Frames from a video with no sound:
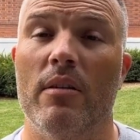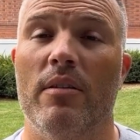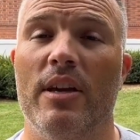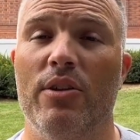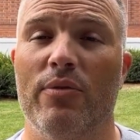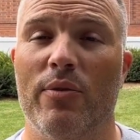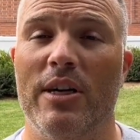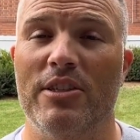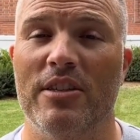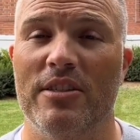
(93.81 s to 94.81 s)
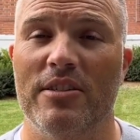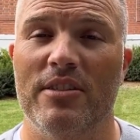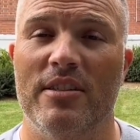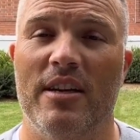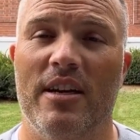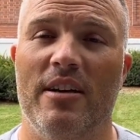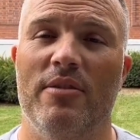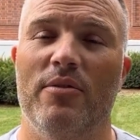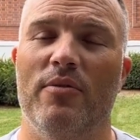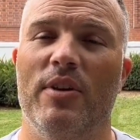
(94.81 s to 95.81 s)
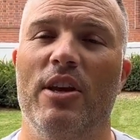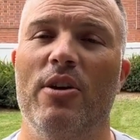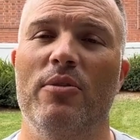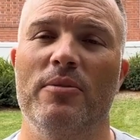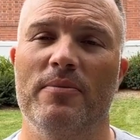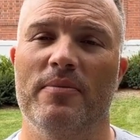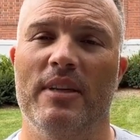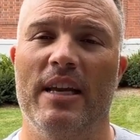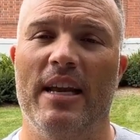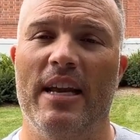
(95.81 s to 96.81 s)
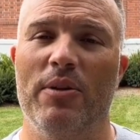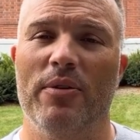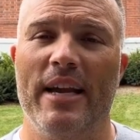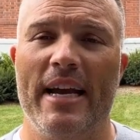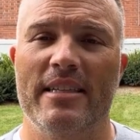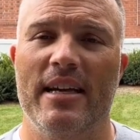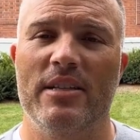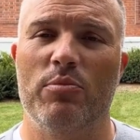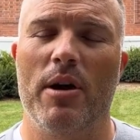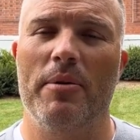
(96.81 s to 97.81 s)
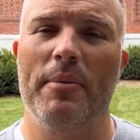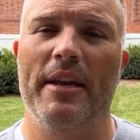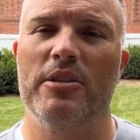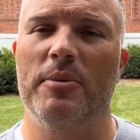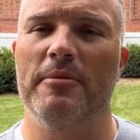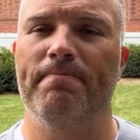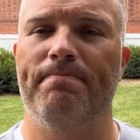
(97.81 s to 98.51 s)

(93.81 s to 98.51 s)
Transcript: Thank you for watching this video. Again, Eddie with Access Property Management.